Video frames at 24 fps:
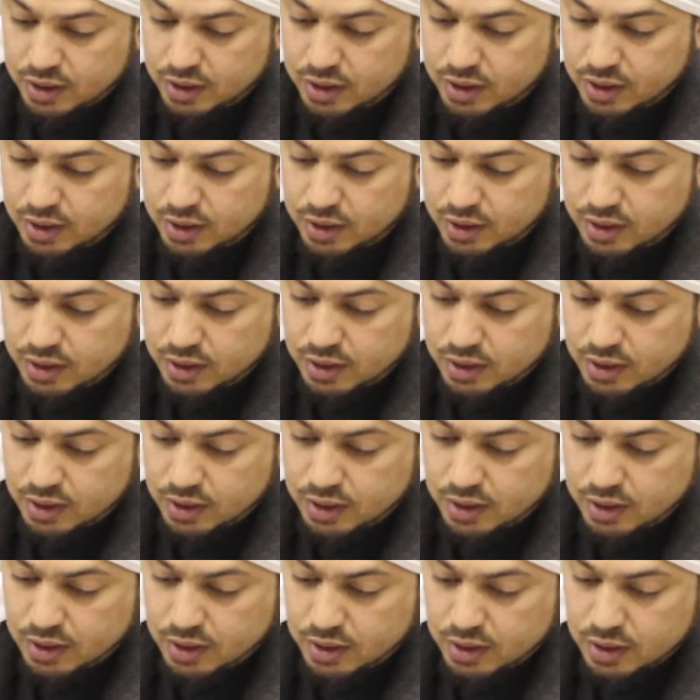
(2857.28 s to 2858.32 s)

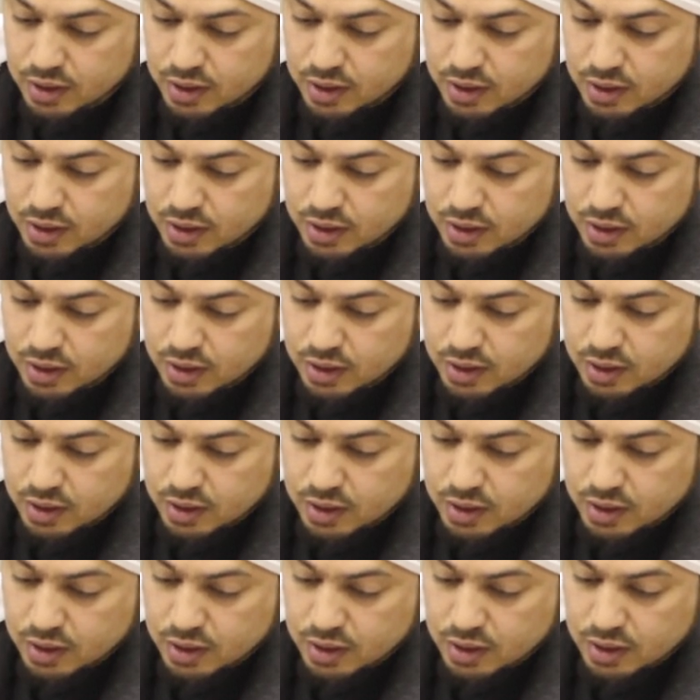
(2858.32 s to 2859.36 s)

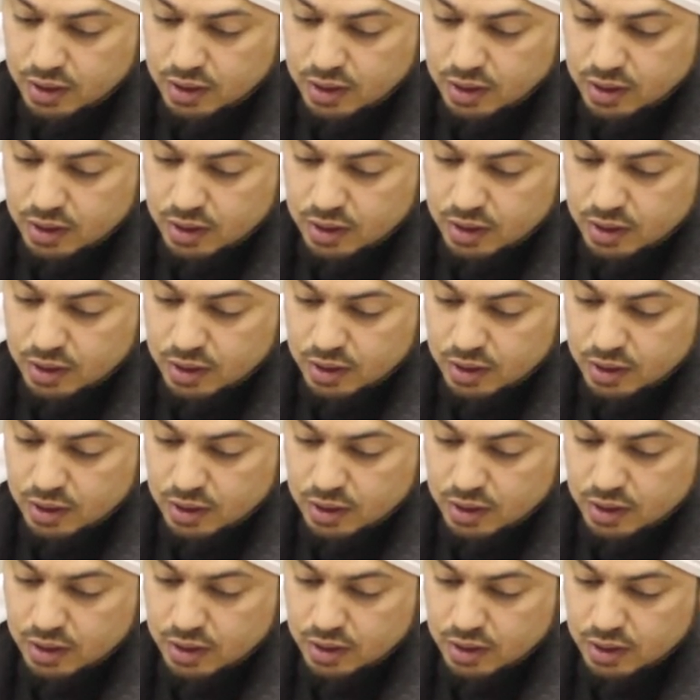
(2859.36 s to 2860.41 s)

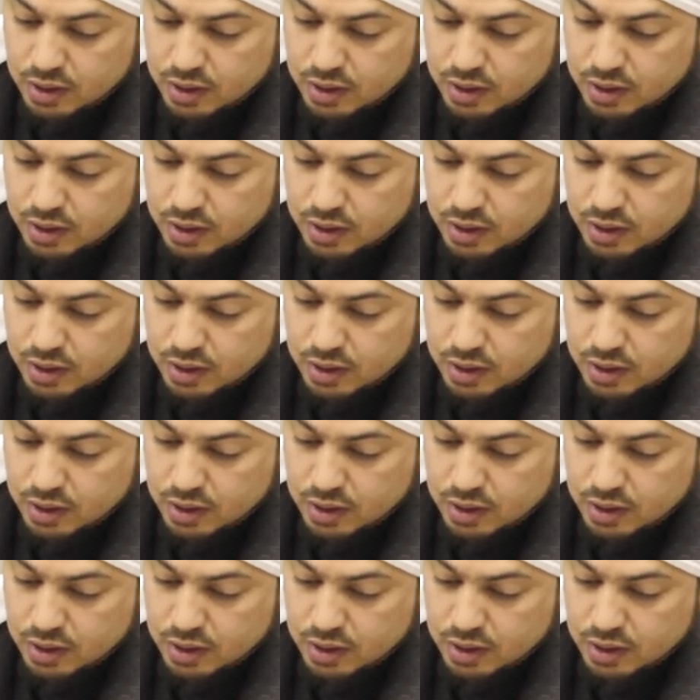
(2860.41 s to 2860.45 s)
Nobody speaks.